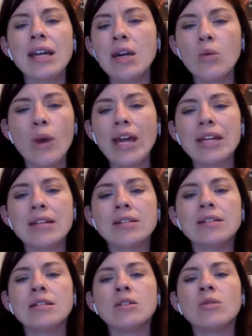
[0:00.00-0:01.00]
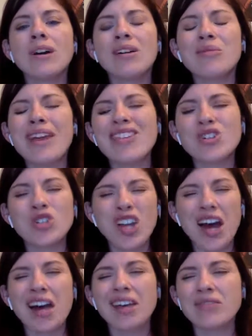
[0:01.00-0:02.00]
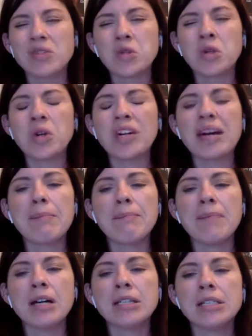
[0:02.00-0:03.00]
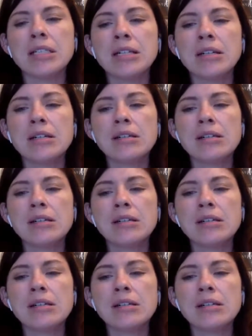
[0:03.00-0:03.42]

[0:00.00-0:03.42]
any wading to do are rather shy of stirring up mud.